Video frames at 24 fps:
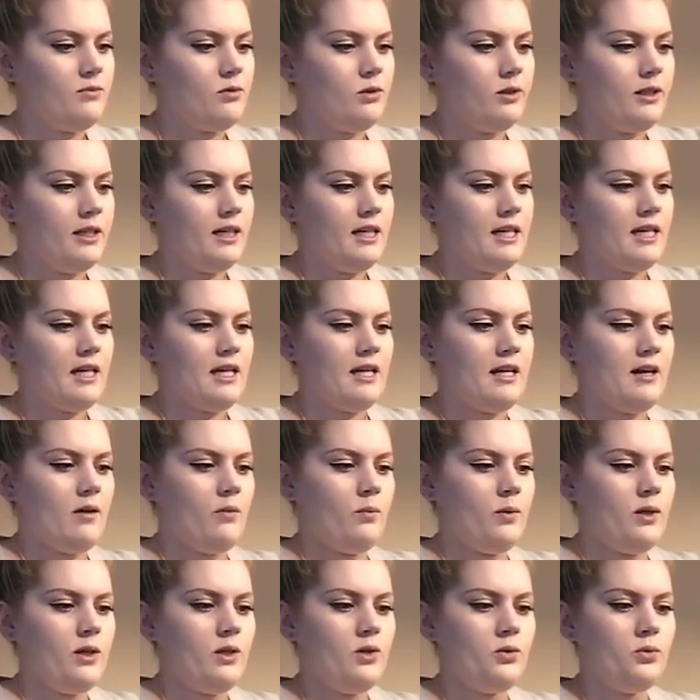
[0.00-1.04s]
really neat.
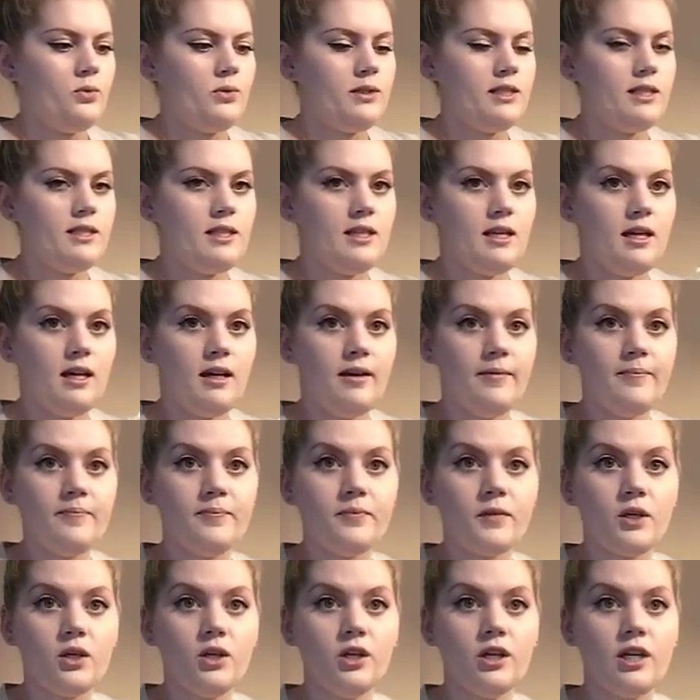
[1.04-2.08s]
And we use the
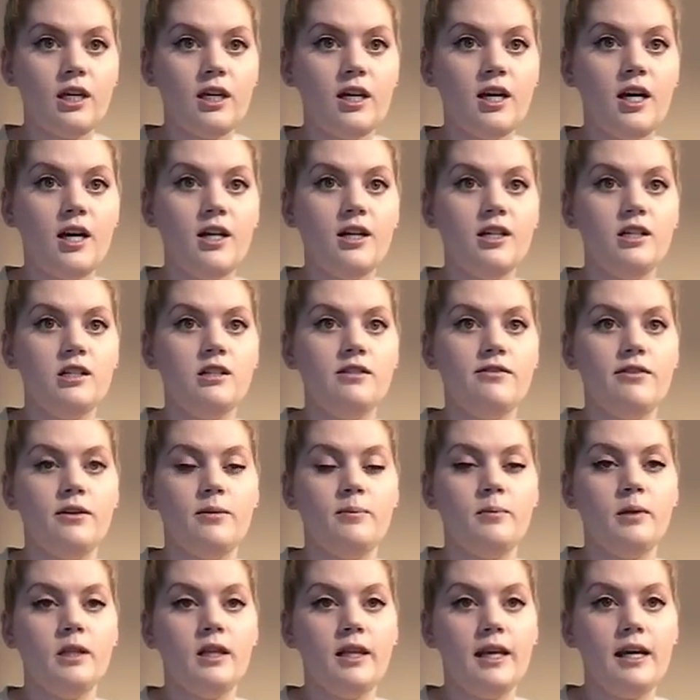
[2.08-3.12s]
cookie cutters for
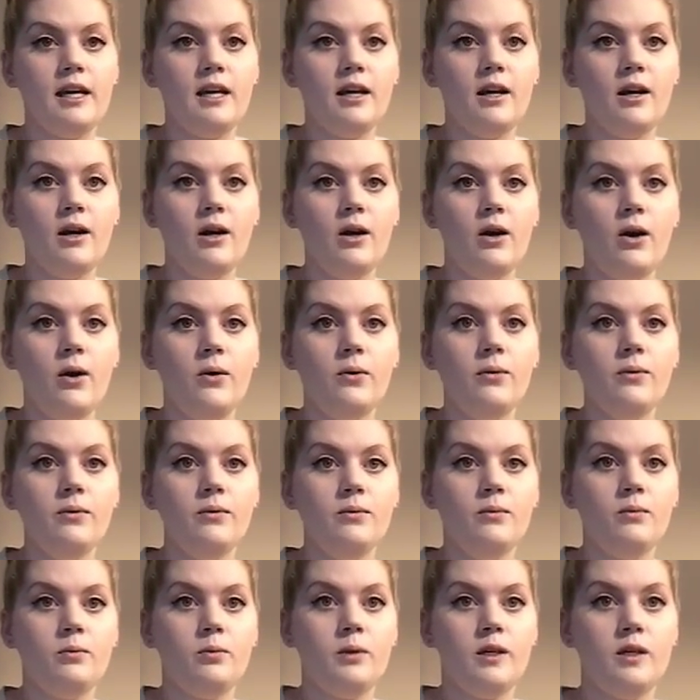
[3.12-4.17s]
Play-Doh.
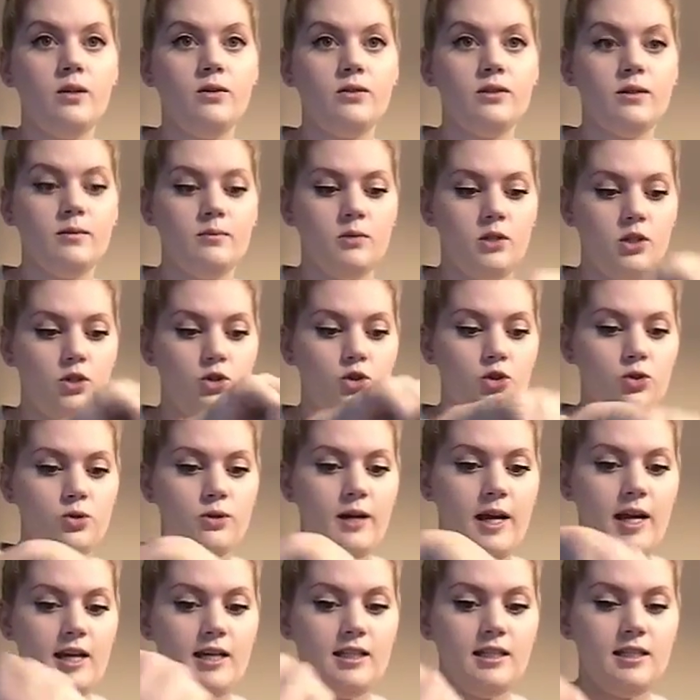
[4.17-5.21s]
We use them to
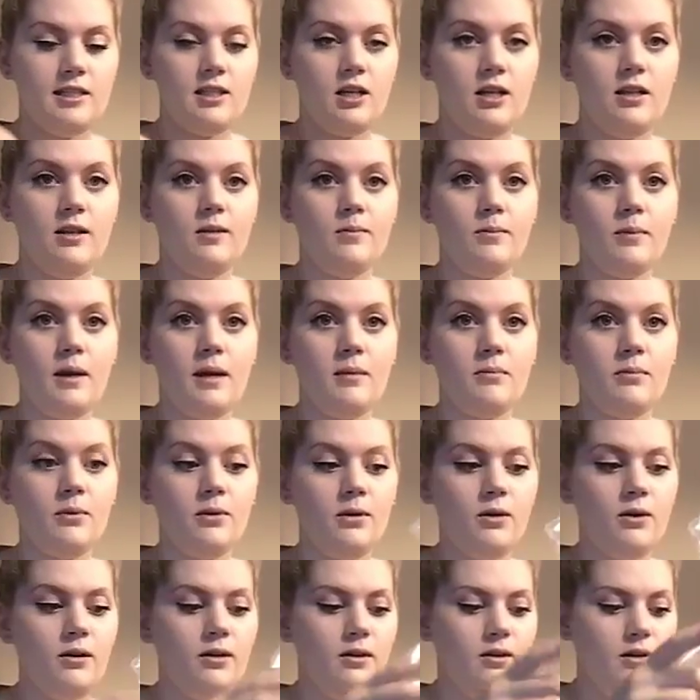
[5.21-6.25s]
trace on the
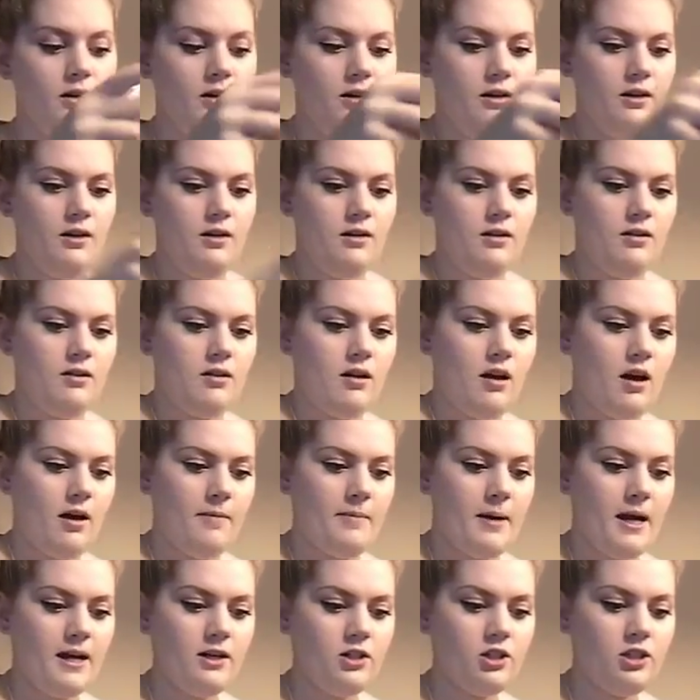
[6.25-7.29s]
paper. I'm
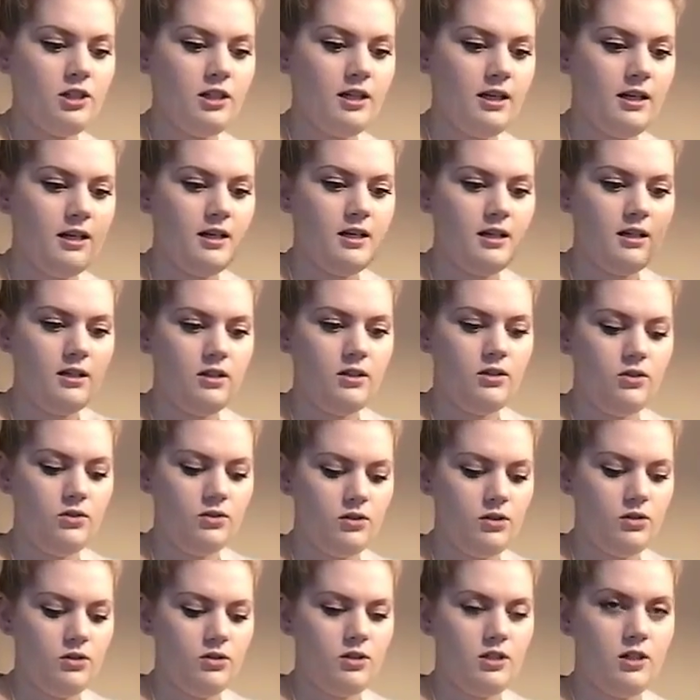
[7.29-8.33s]
actually gonna
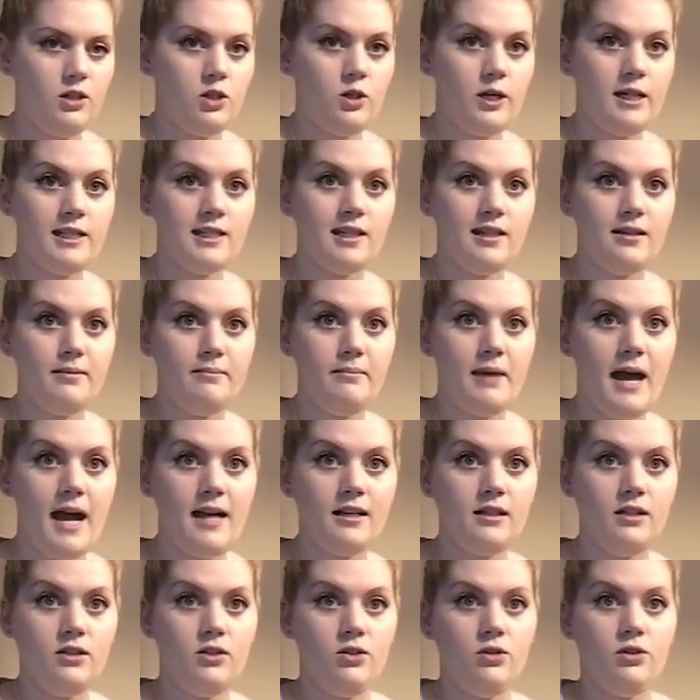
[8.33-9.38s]
use those to trace on the
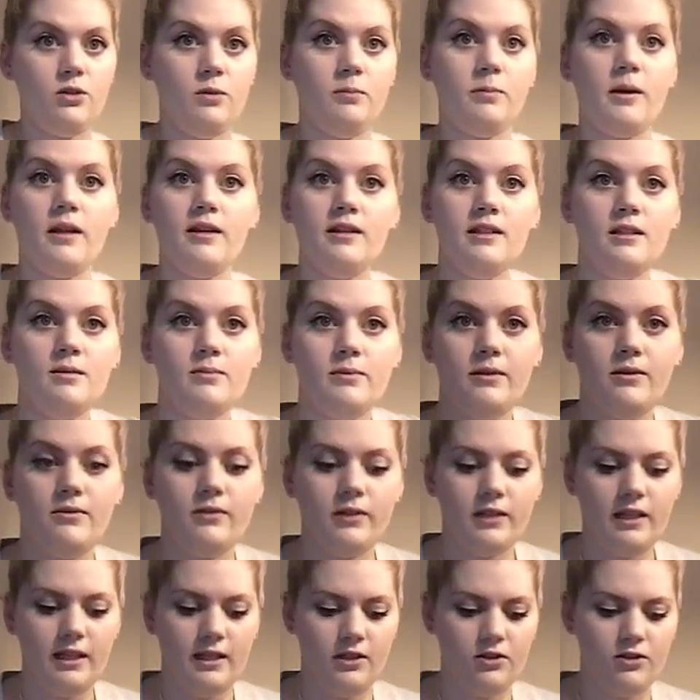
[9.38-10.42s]
Magna Doodle. Bella's been
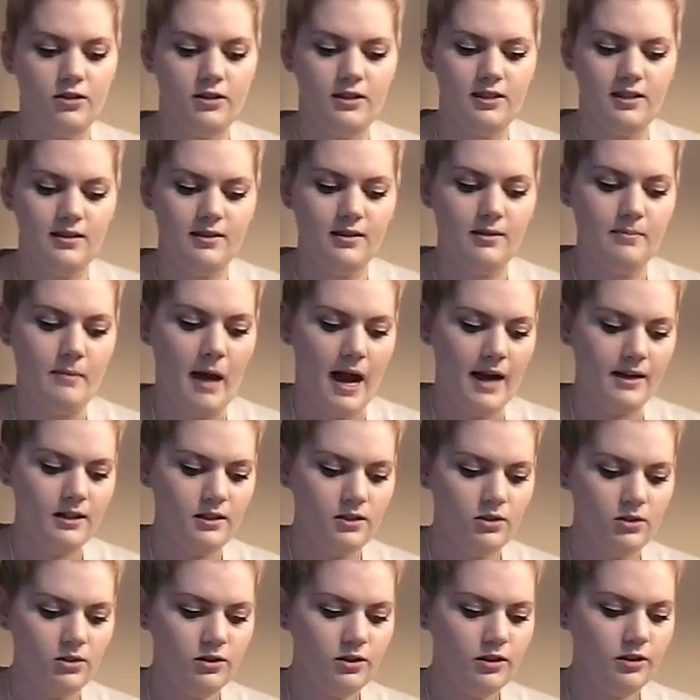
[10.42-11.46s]
really interested in the
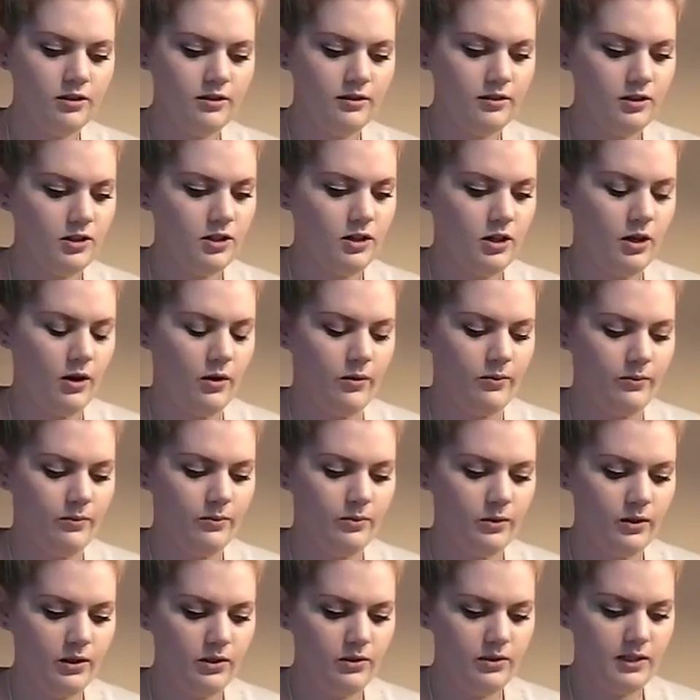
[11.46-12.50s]
Magna Doodle, so
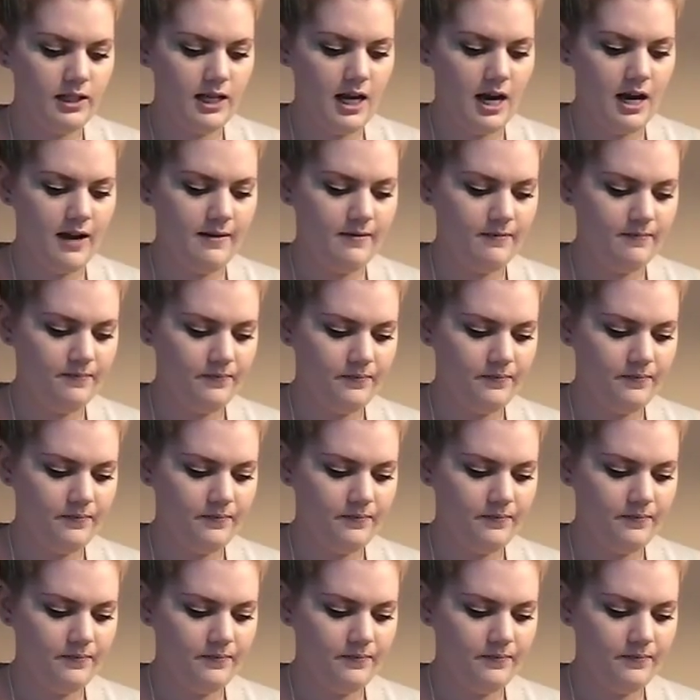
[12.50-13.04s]
we'll use that.